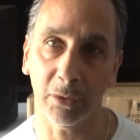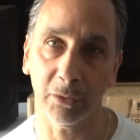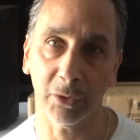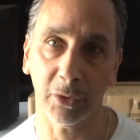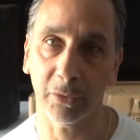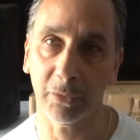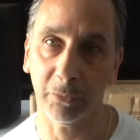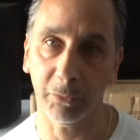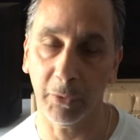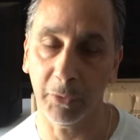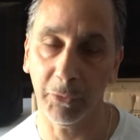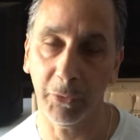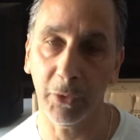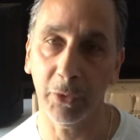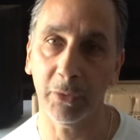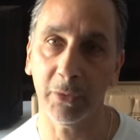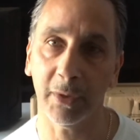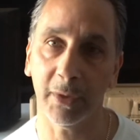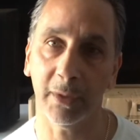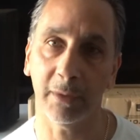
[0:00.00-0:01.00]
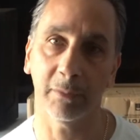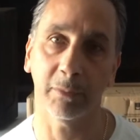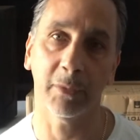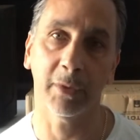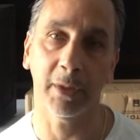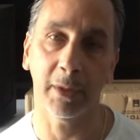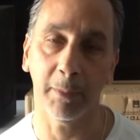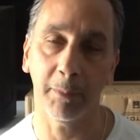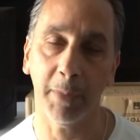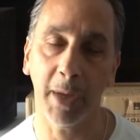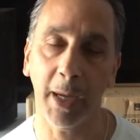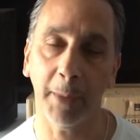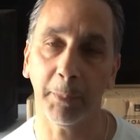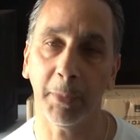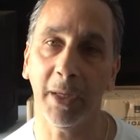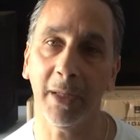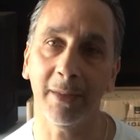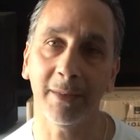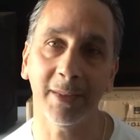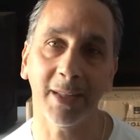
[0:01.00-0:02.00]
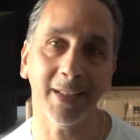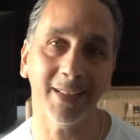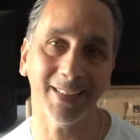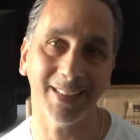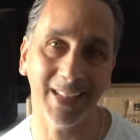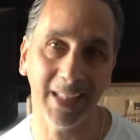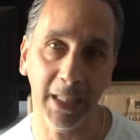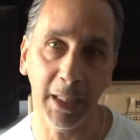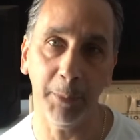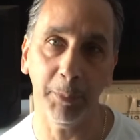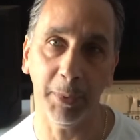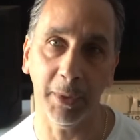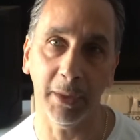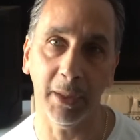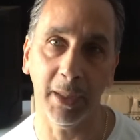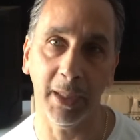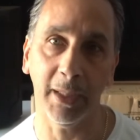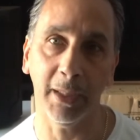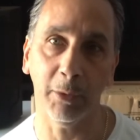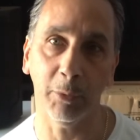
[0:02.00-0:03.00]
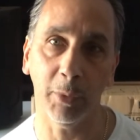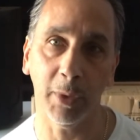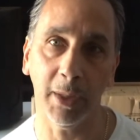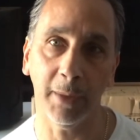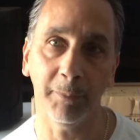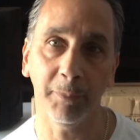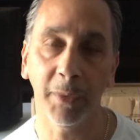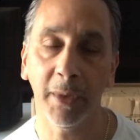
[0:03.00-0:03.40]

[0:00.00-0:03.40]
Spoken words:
just refuse it and send it back. But I decided to keep it anyway,